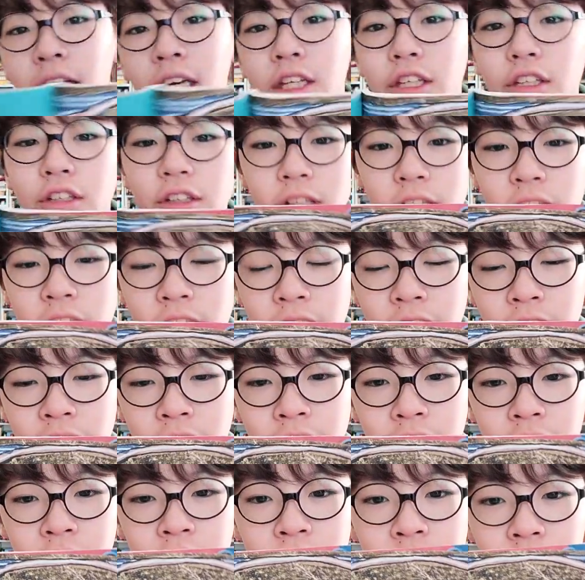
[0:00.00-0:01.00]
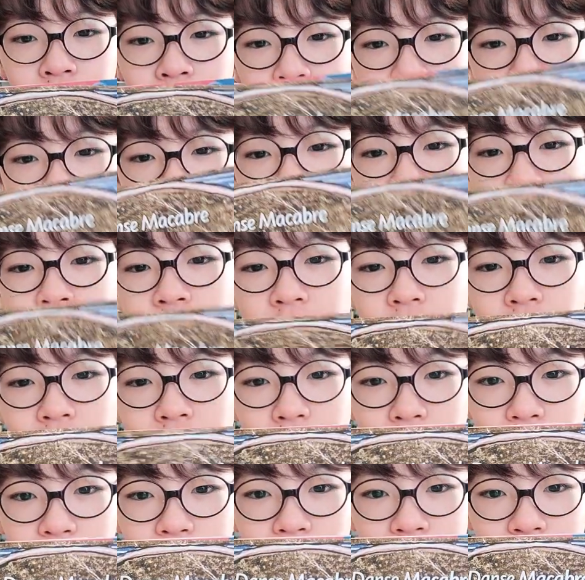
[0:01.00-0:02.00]
Unit
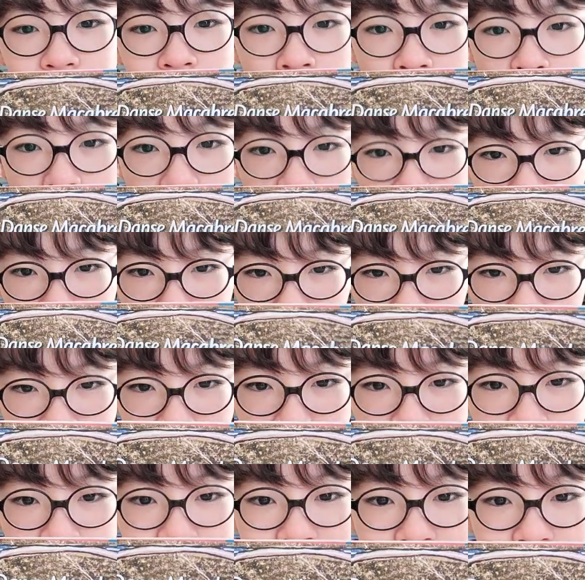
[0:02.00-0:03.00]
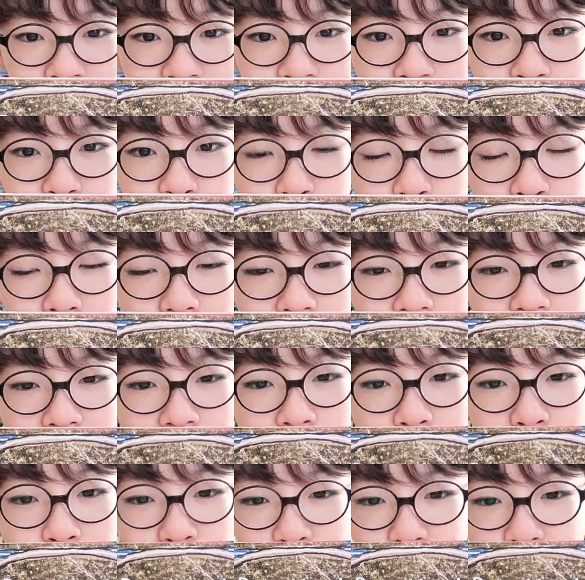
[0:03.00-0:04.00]
11. Dance
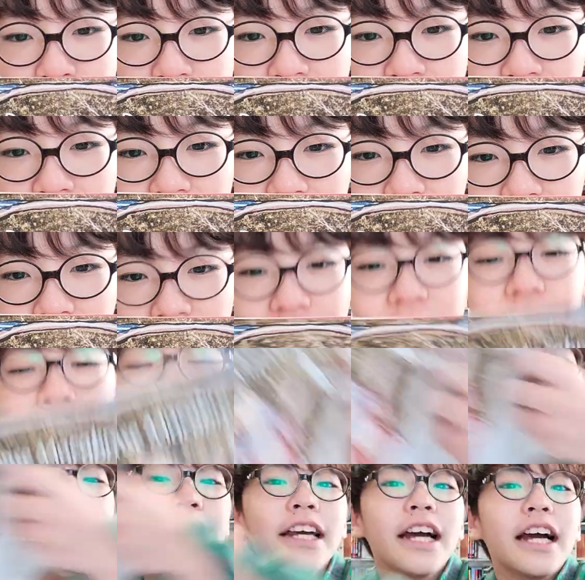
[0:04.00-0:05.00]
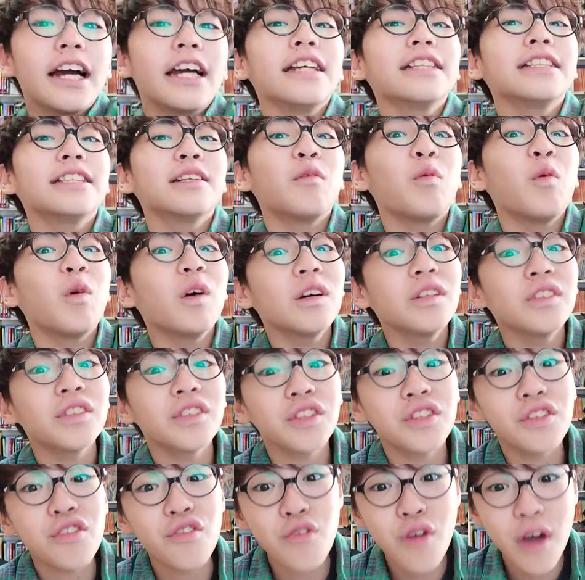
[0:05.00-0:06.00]
Macabre. Hi guys, and welcome to
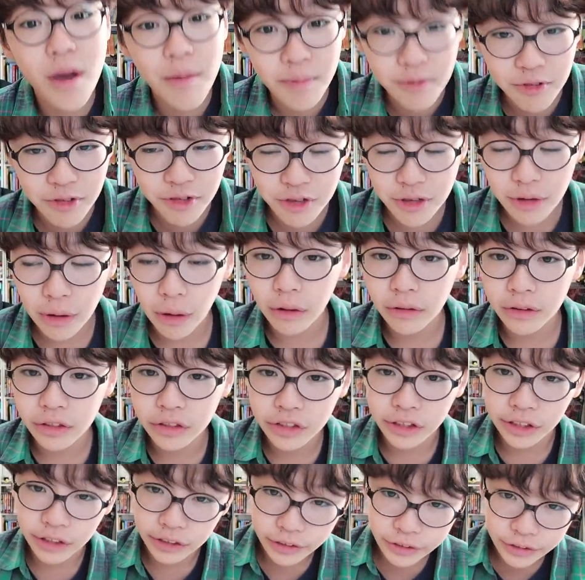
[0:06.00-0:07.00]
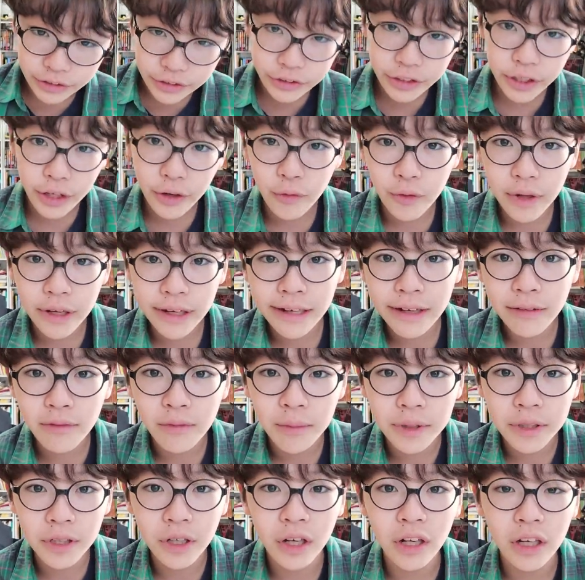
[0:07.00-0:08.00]
a new episode on the channel. And today we
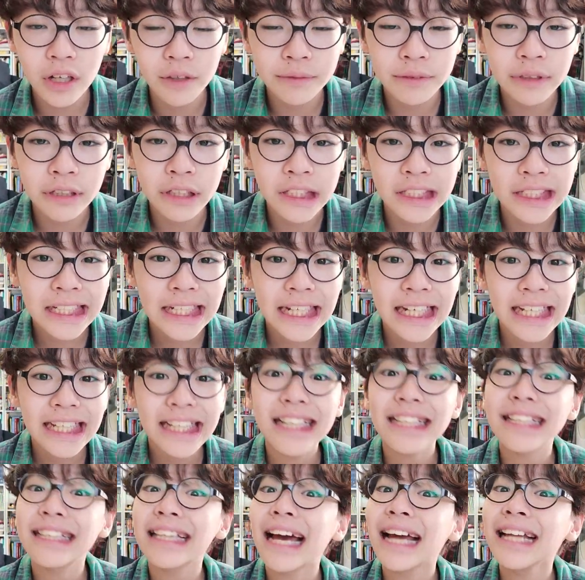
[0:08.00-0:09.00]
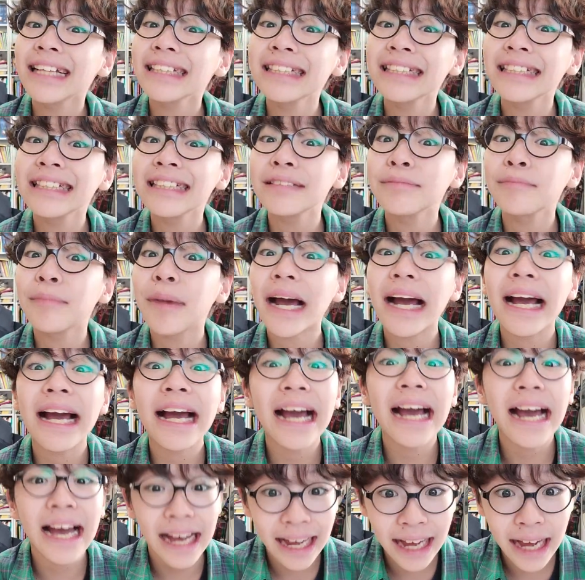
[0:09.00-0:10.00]
will be talking about the Dance
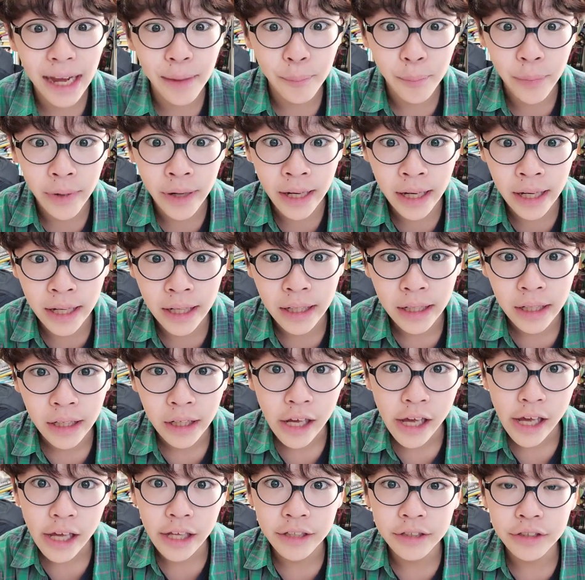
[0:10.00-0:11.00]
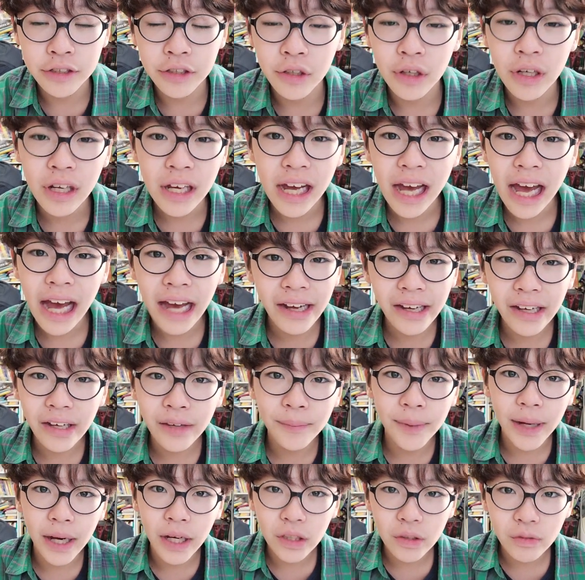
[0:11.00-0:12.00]
Macabre. And so, how
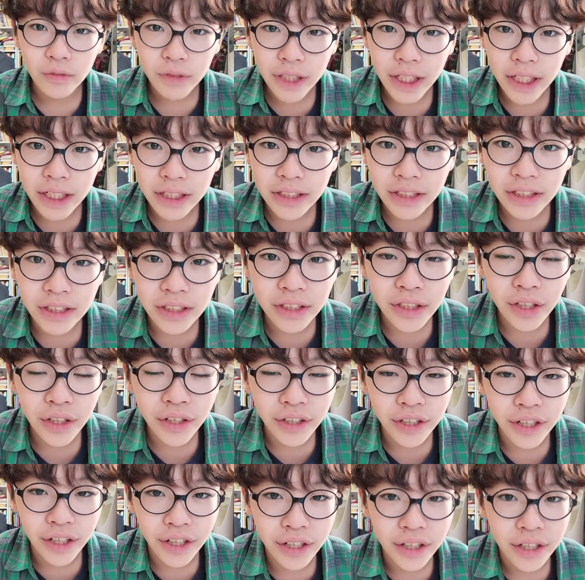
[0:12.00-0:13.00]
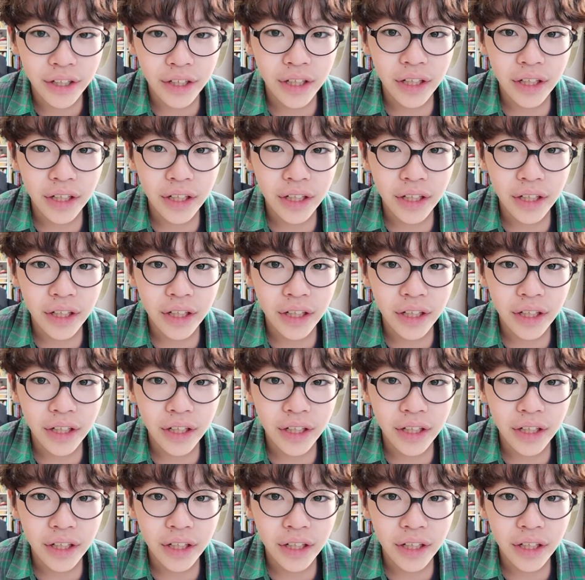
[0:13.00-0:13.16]
about we get started?